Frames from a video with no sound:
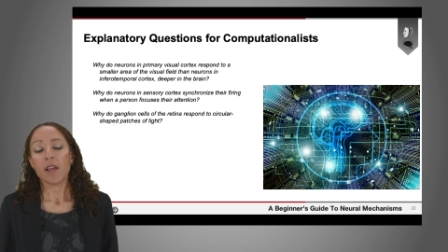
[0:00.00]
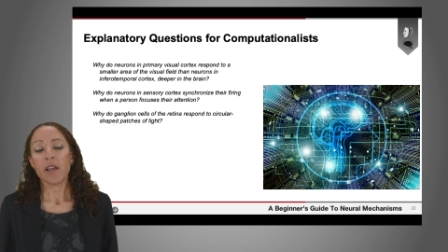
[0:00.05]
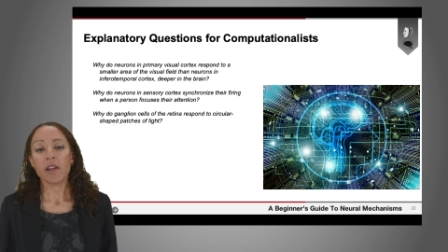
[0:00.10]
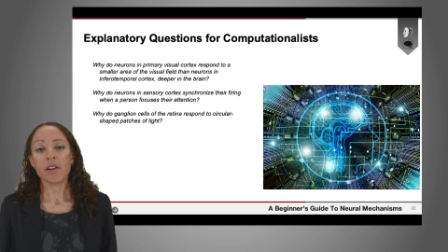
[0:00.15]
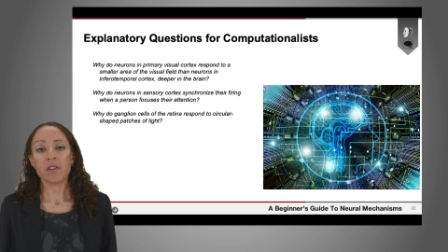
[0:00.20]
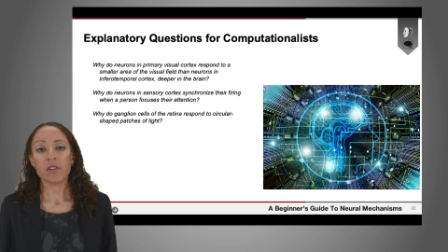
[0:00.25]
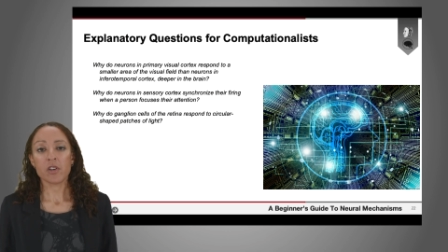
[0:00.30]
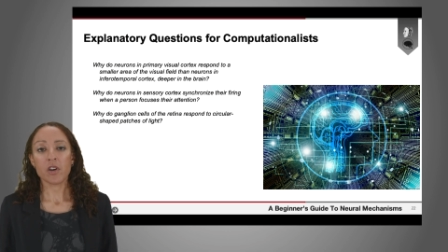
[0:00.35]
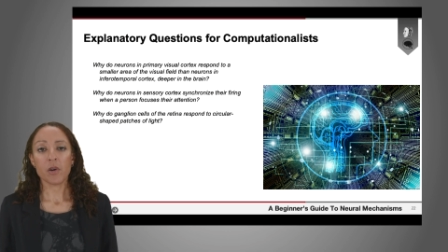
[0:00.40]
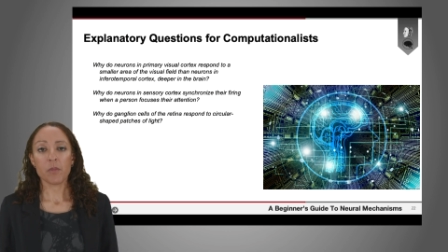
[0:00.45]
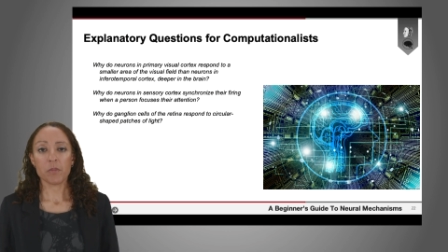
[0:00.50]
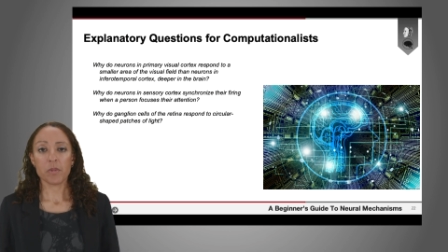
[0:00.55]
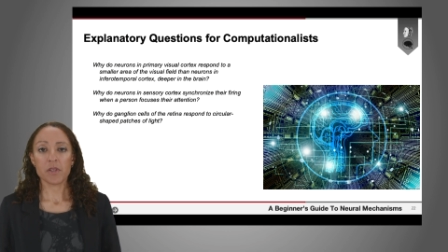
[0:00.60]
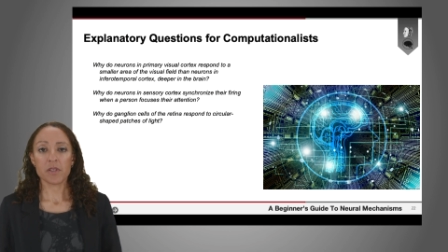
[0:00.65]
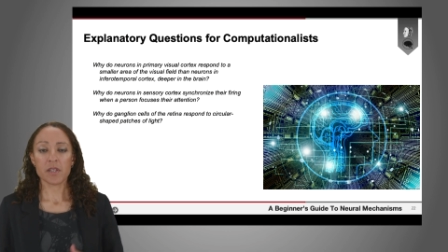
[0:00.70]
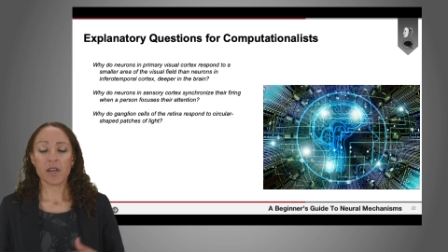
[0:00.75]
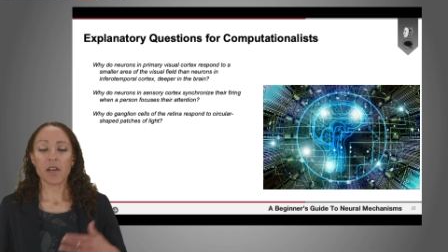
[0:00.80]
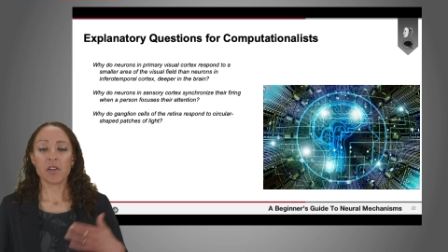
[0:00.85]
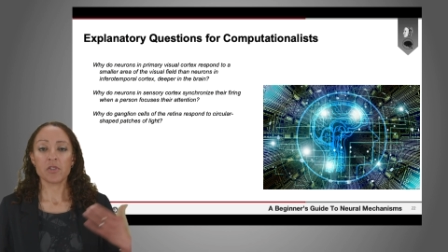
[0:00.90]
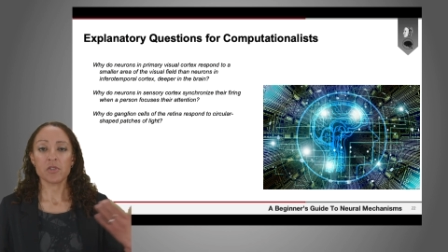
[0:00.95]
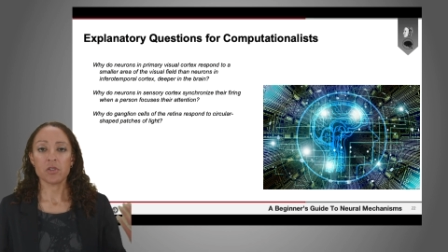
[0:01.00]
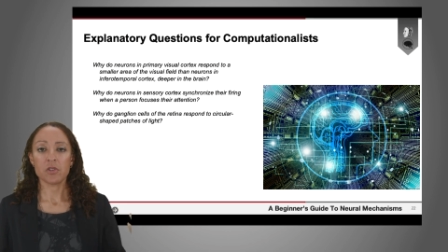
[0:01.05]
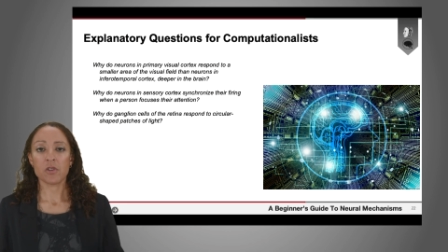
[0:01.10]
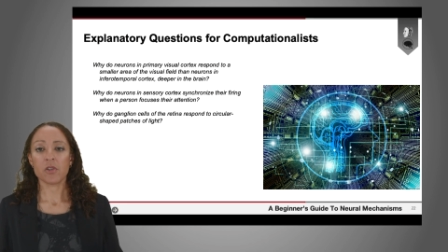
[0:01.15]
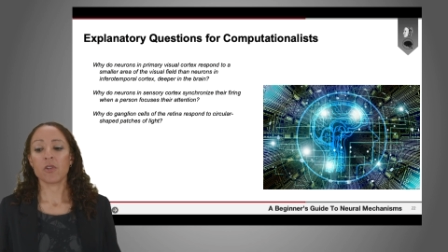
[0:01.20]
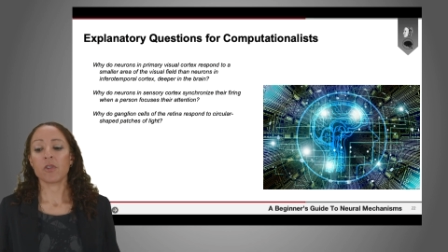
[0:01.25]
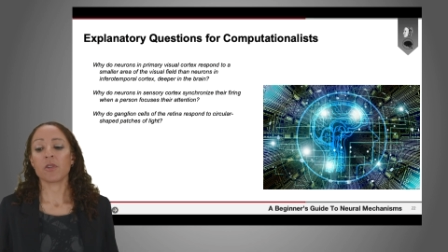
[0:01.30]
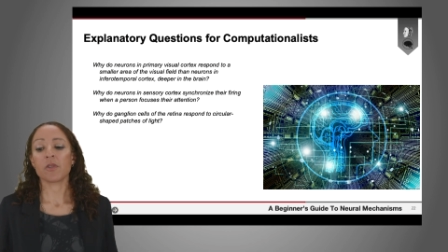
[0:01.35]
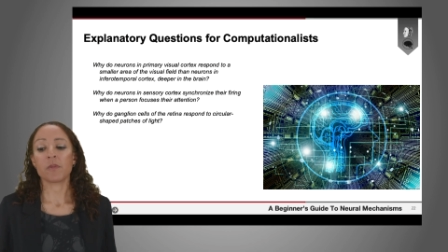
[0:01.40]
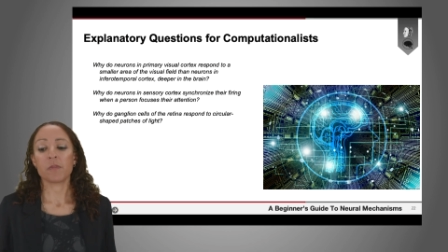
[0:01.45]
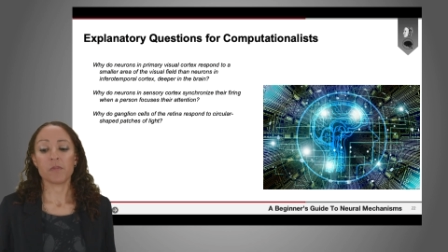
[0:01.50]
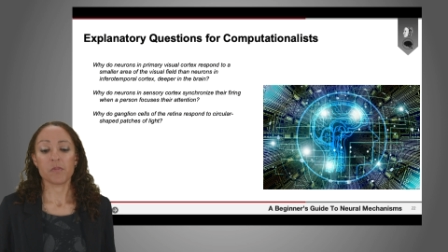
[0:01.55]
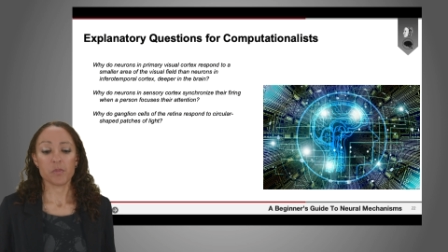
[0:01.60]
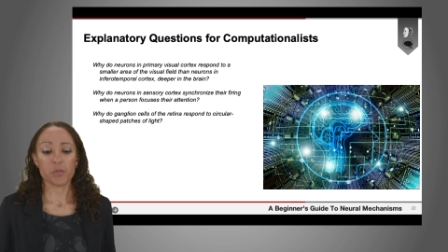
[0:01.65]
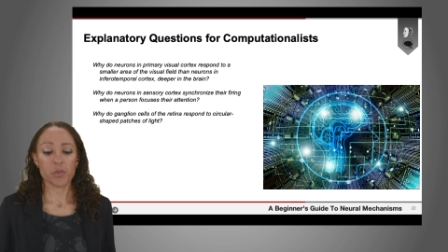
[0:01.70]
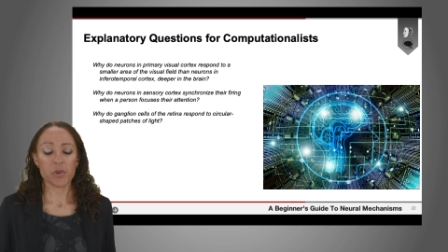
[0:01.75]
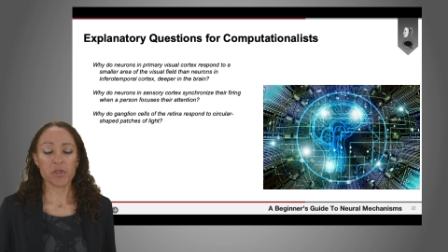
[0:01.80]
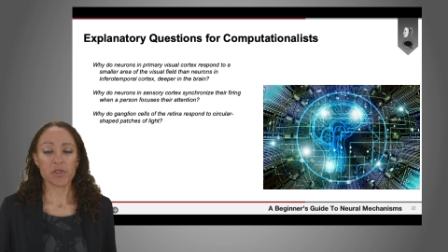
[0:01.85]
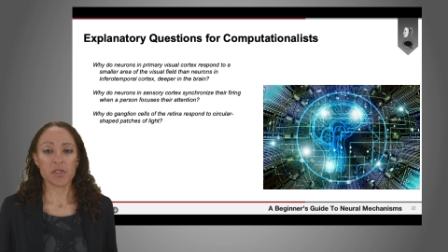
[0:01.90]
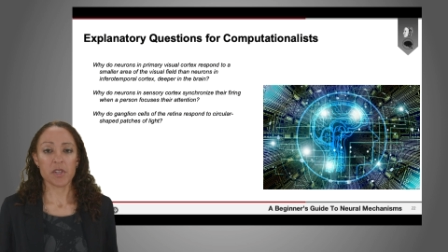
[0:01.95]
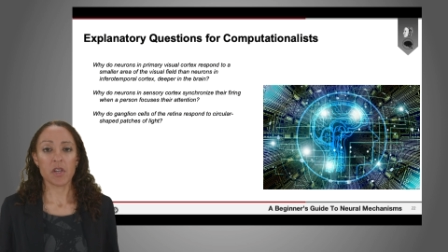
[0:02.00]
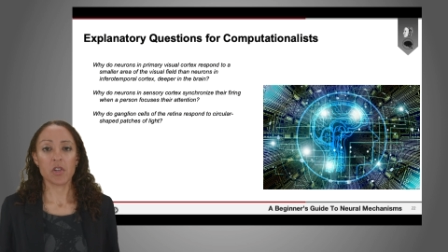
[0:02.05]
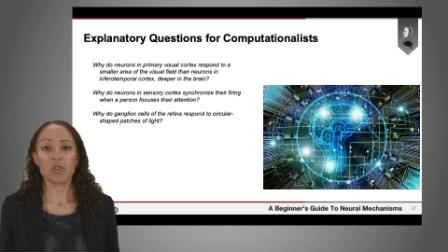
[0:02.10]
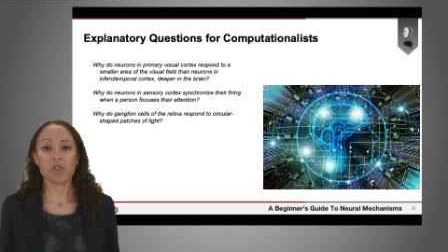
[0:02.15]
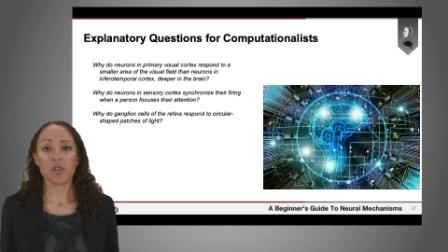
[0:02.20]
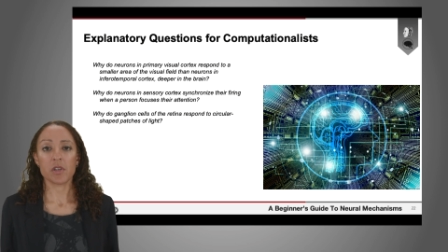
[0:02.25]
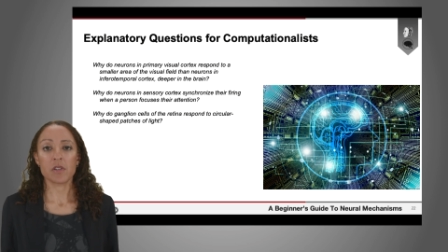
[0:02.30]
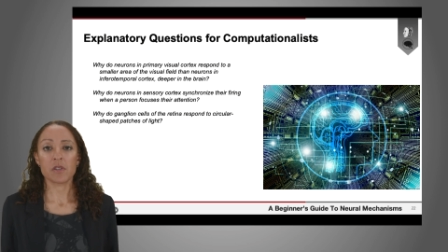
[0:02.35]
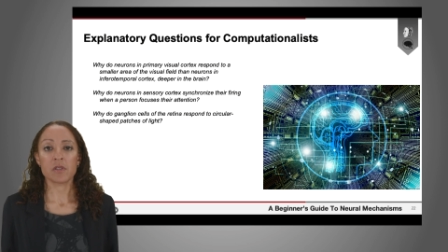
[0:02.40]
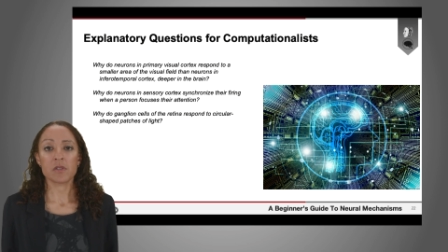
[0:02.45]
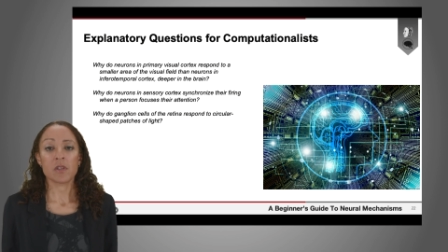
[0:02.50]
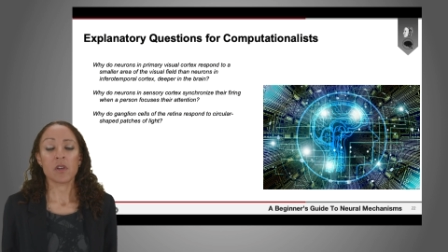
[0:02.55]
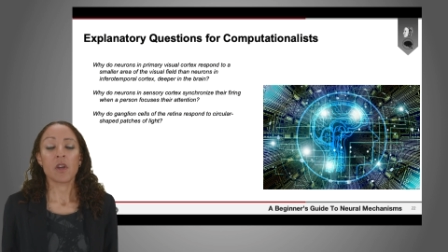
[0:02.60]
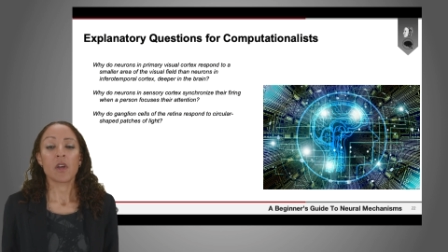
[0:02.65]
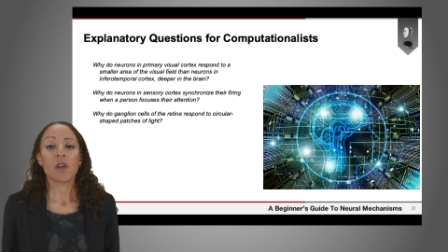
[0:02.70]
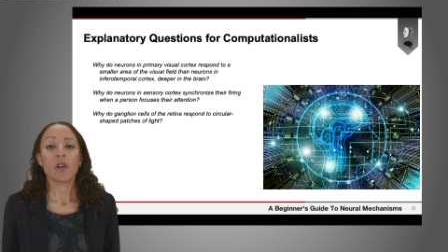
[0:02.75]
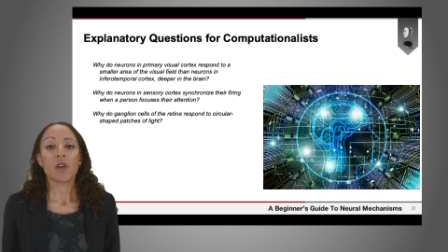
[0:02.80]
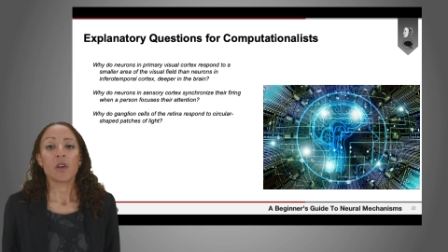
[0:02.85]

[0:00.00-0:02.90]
in computational procedures,